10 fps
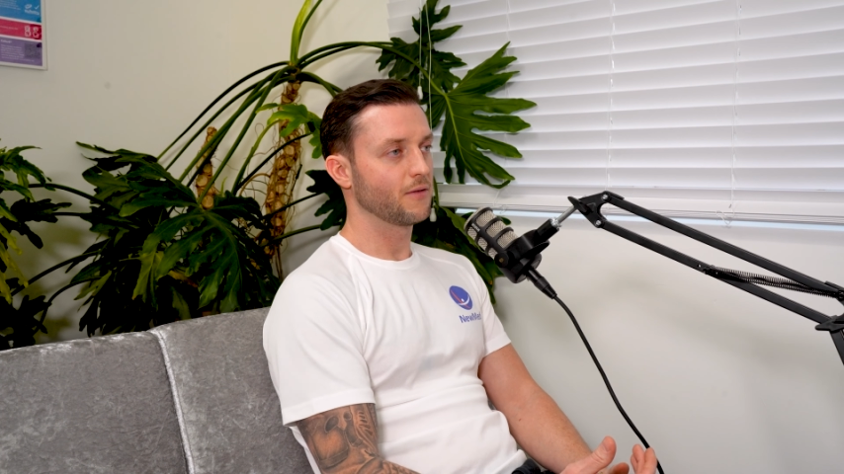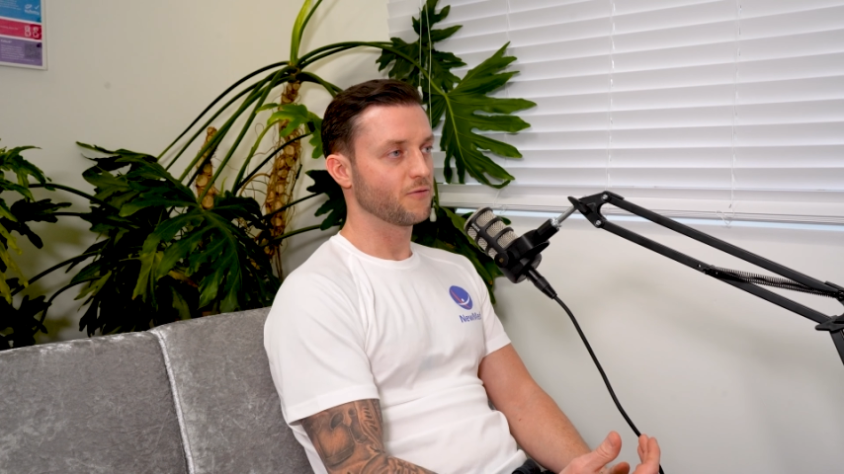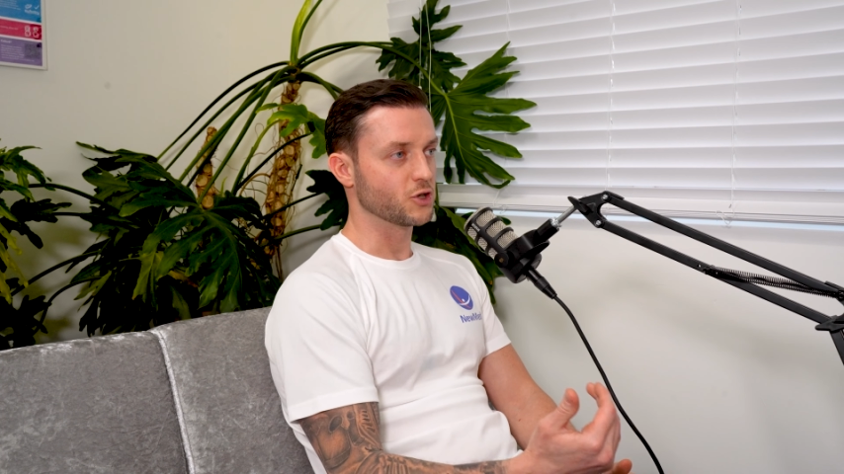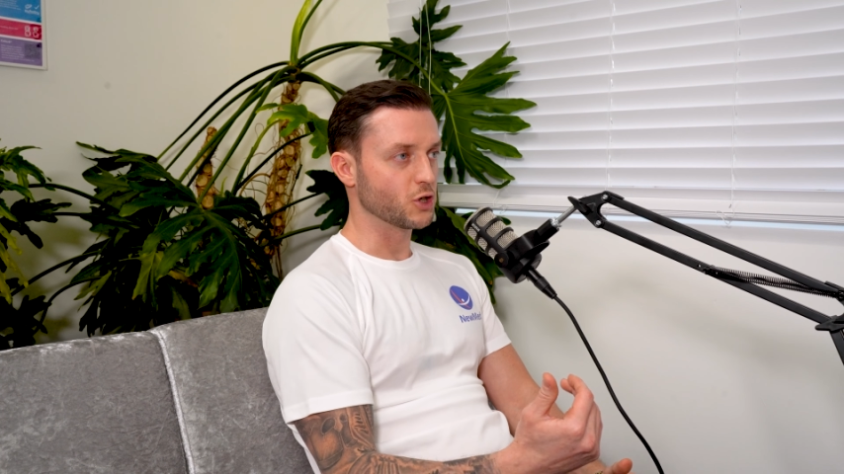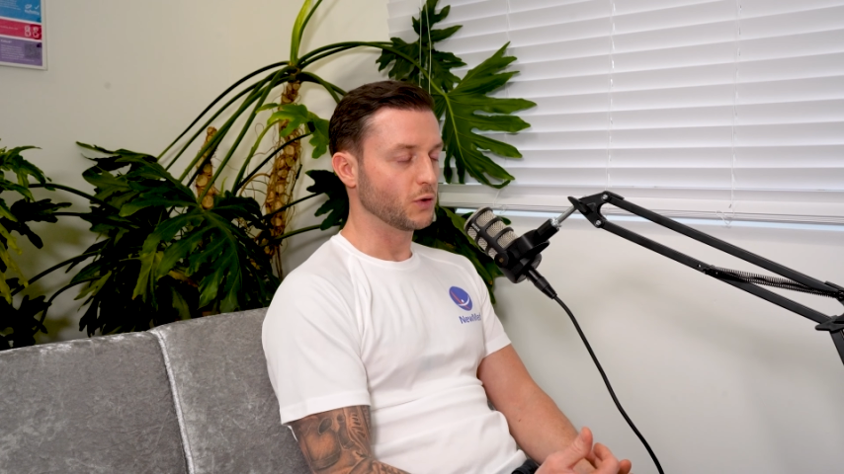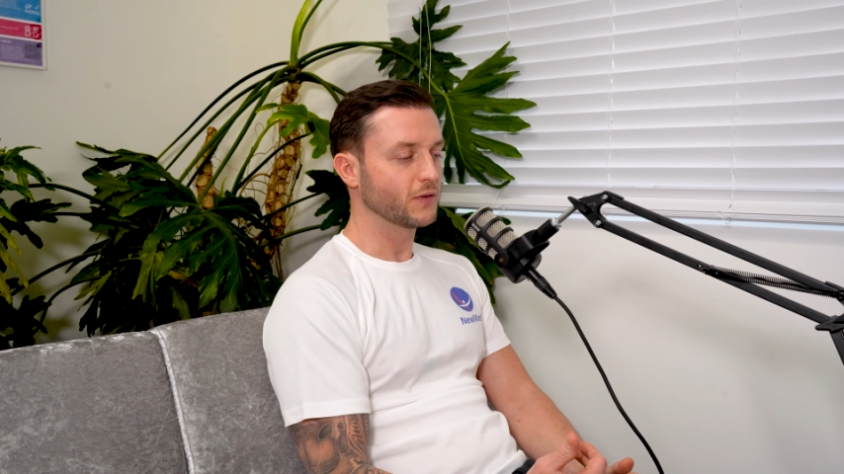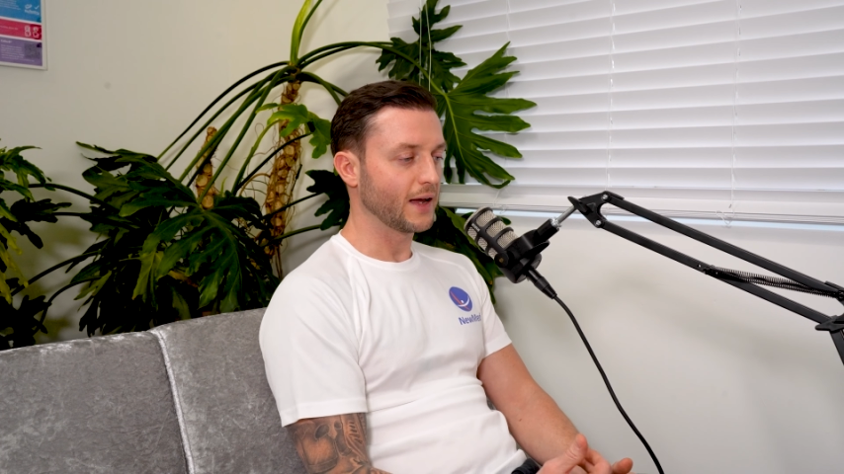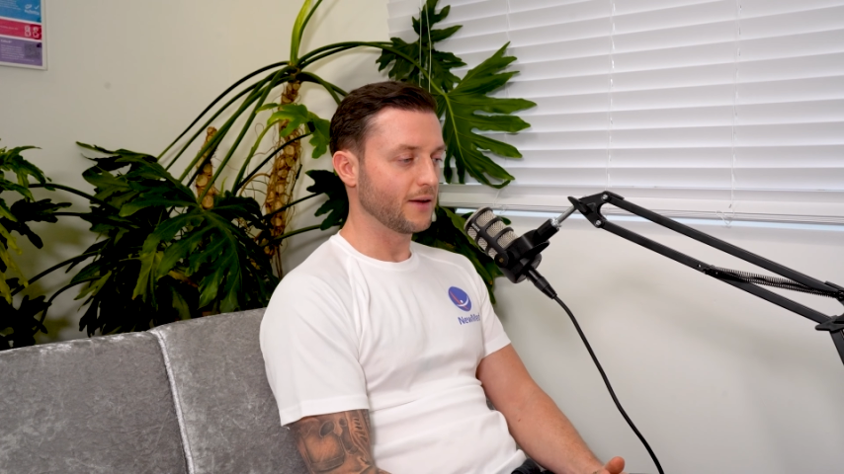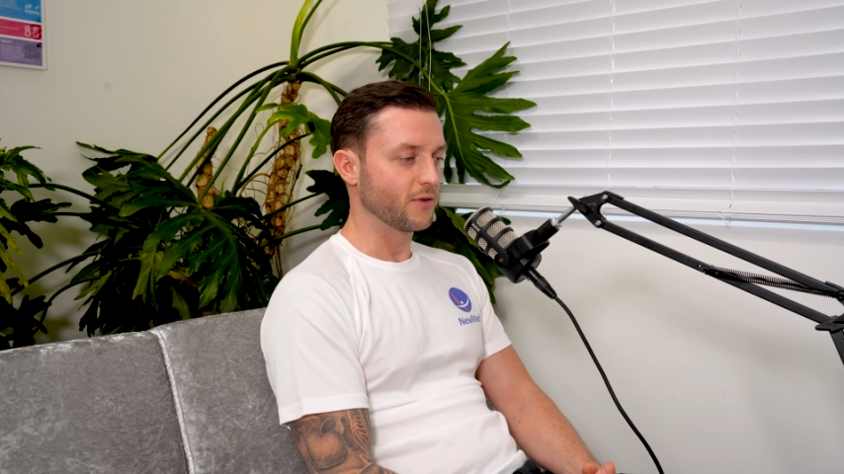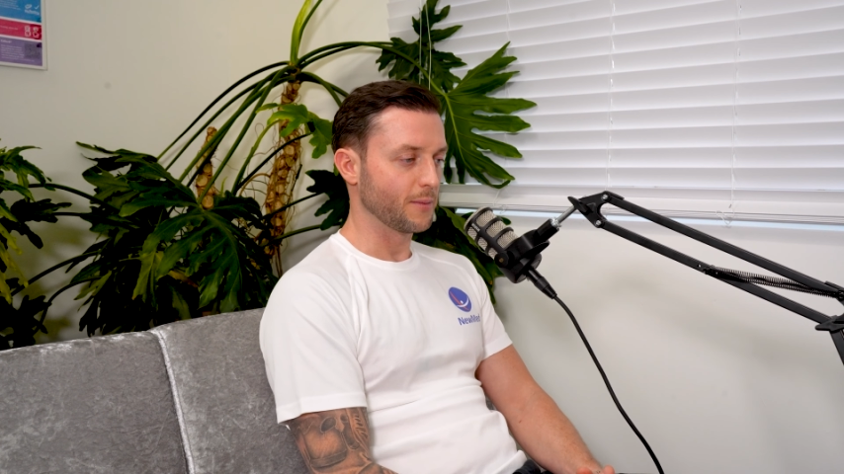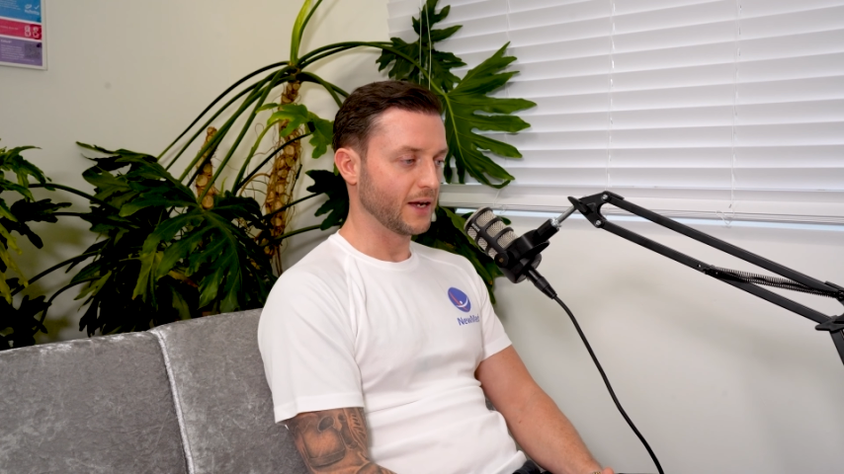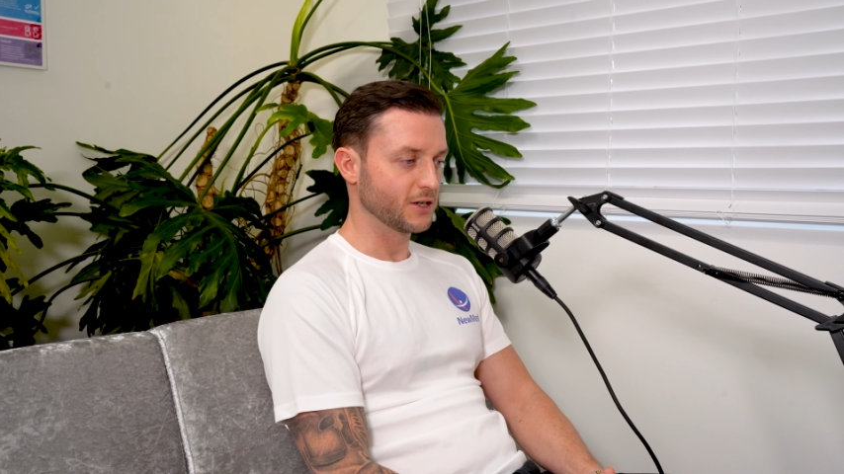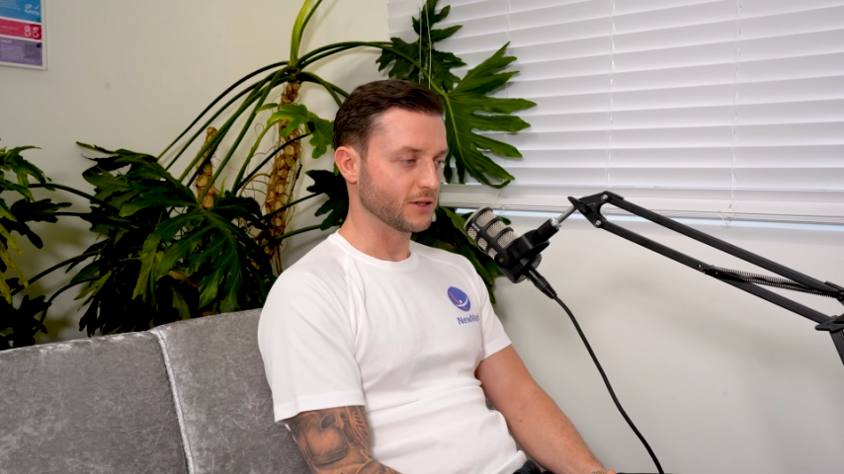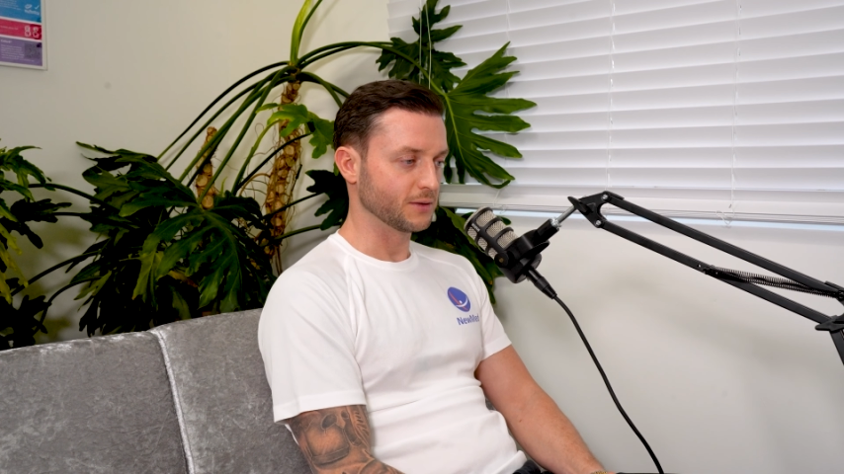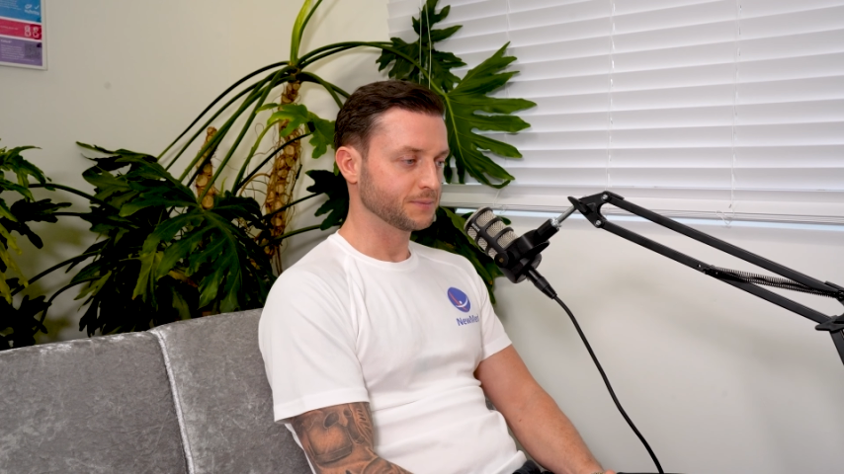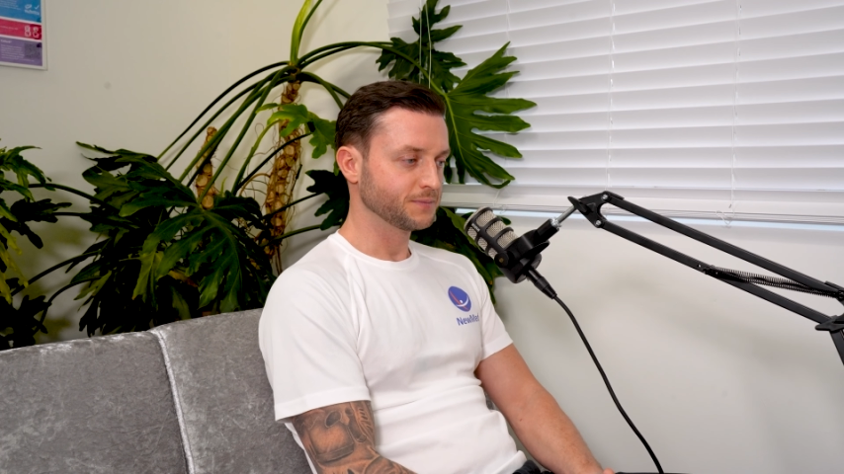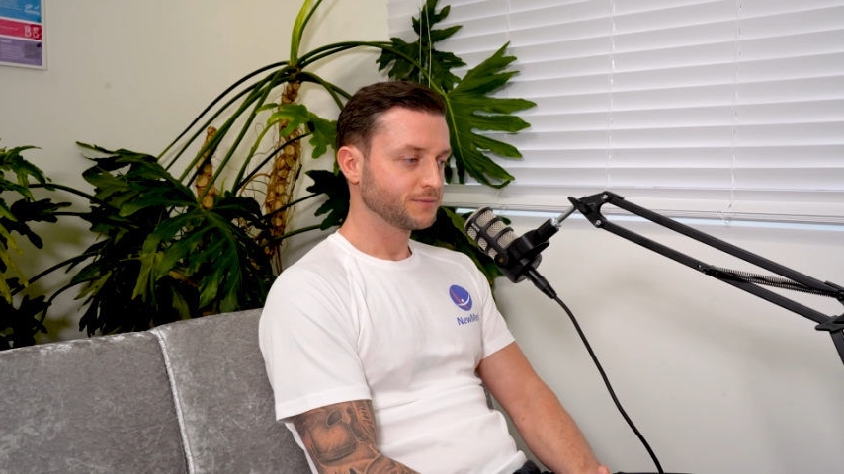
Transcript: reduce that inflammation.